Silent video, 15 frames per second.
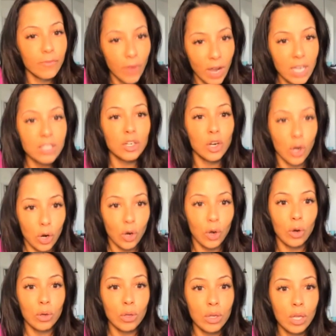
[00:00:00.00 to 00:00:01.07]
fun
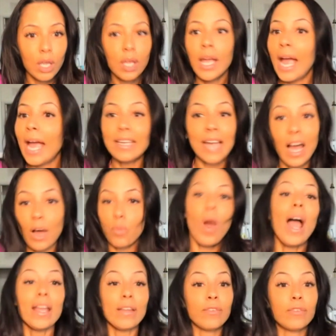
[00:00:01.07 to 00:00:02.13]
girl and not
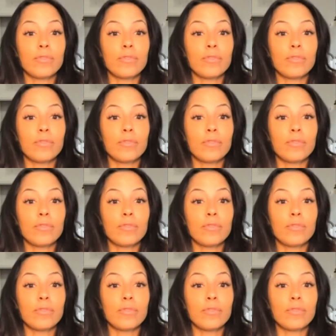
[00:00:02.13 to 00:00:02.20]
wife.